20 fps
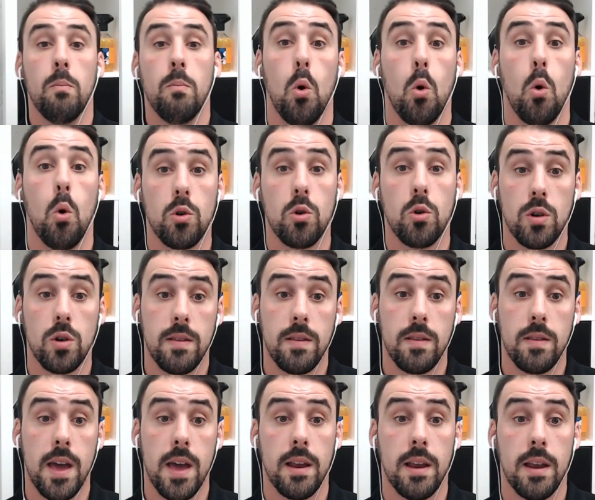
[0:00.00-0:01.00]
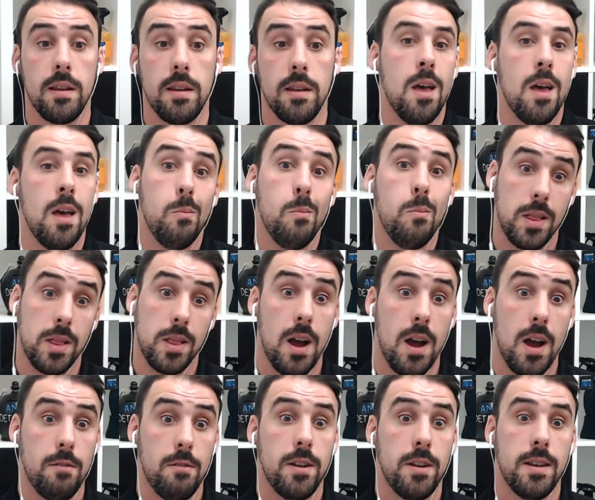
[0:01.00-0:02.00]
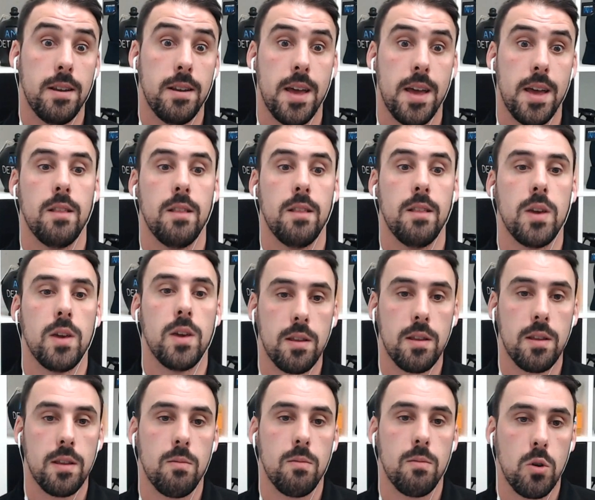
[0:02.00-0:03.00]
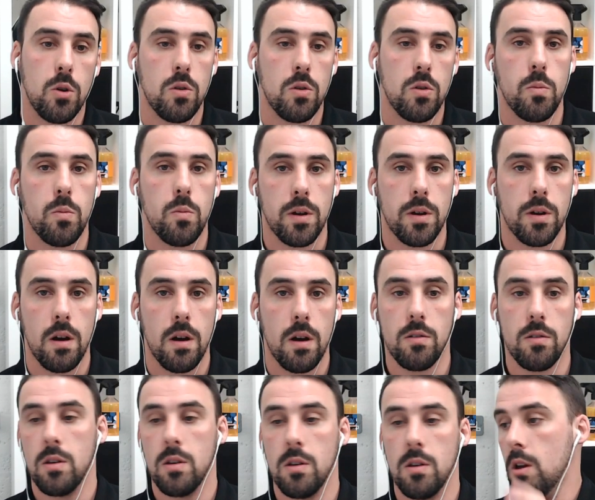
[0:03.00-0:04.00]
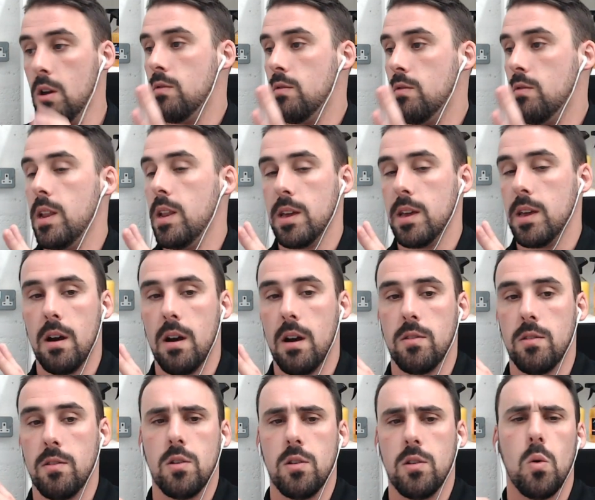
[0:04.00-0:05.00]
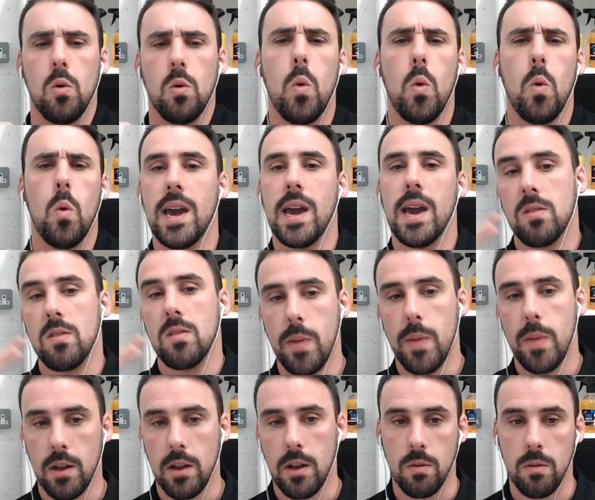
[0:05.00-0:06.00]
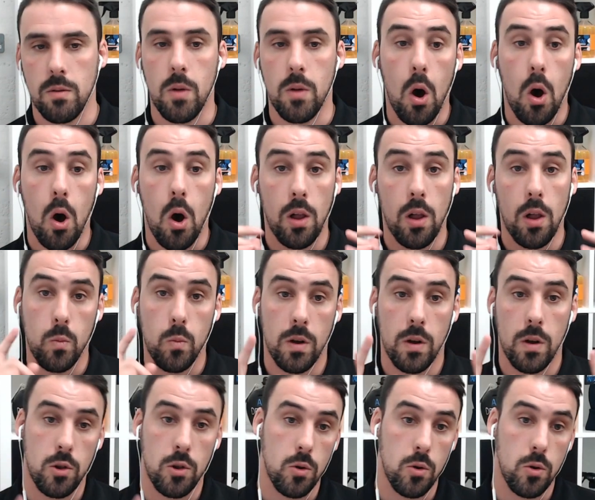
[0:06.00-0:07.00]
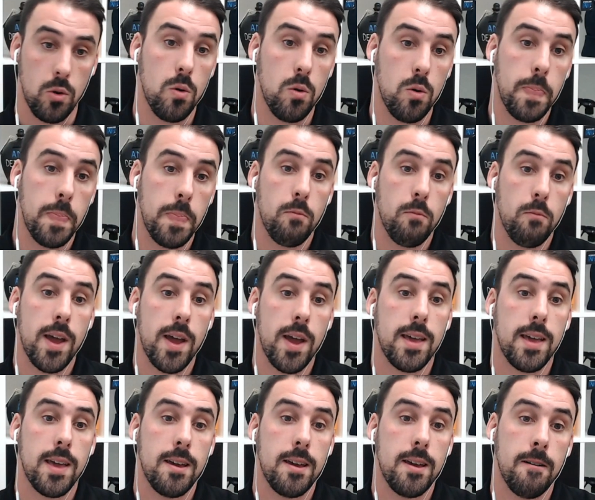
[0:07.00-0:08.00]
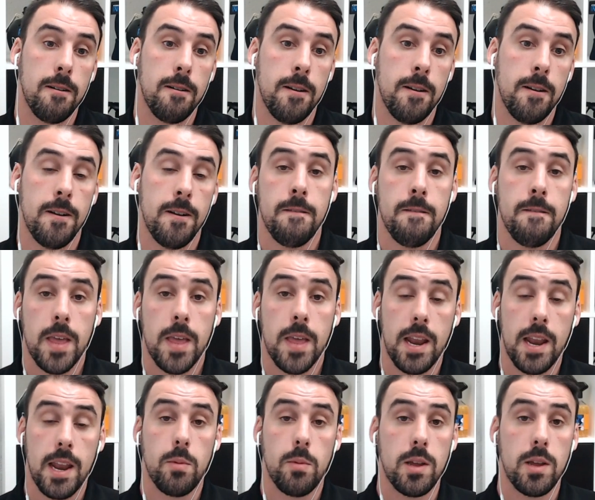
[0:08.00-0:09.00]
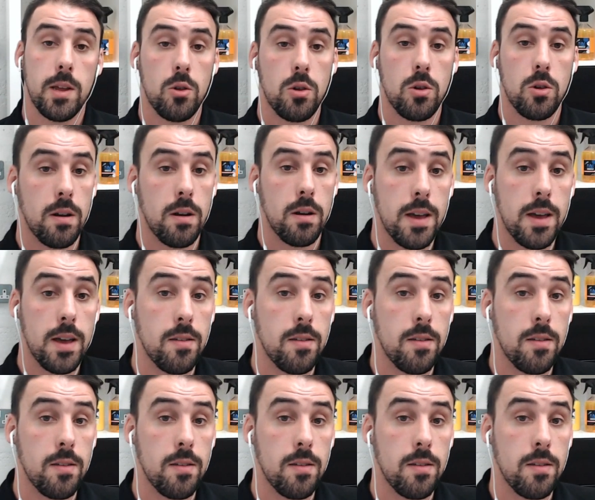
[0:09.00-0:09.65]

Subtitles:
Porsche attend, McLaren attend, so you get to see some good supercars, rally cars, such a wide spectrum, all in one show right here in Aberdeenshire.